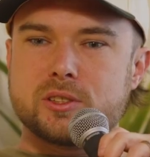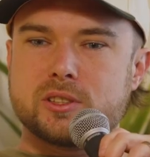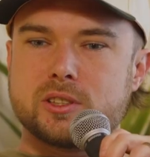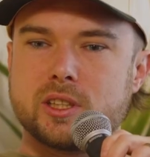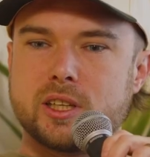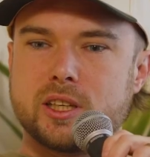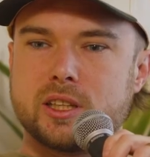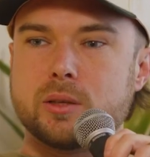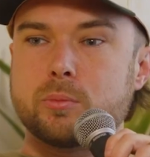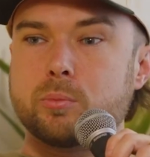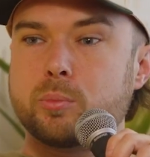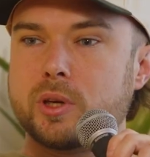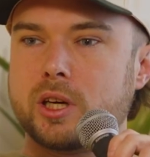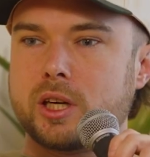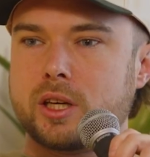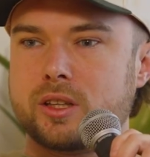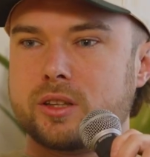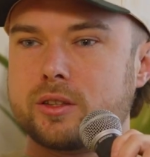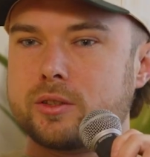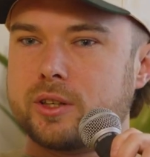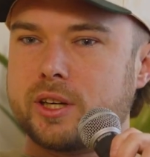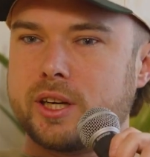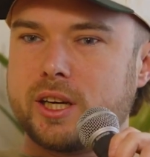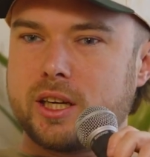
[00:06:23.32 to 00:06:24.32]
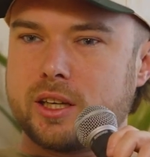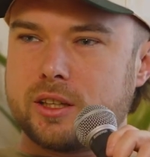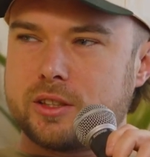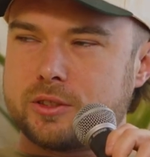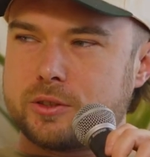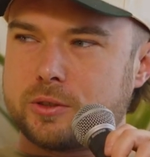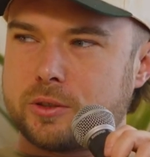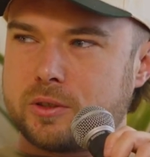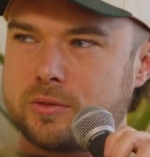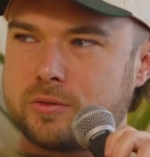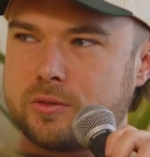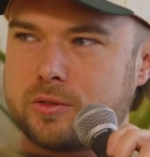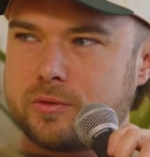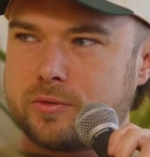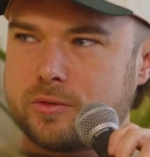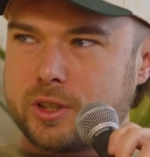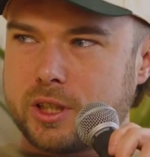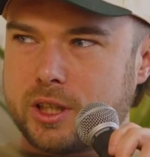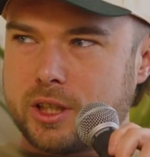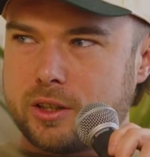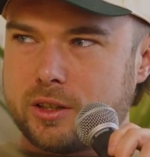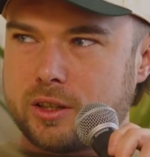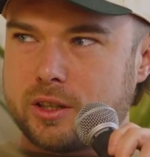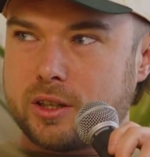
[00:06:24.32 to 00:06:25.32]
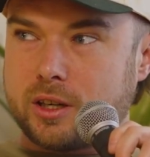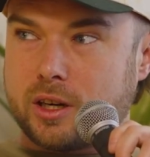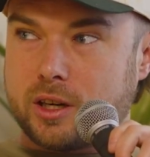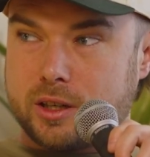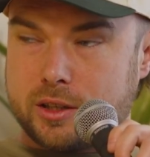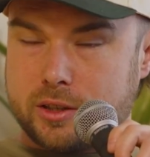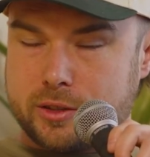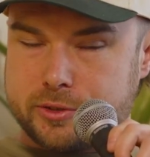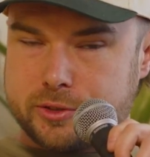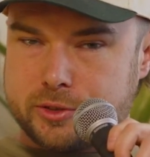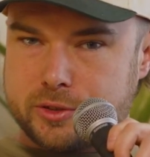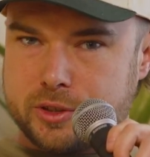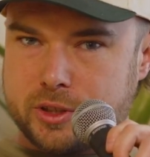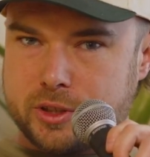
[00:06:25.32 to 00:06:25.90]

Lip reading: would say the big three in short form video are those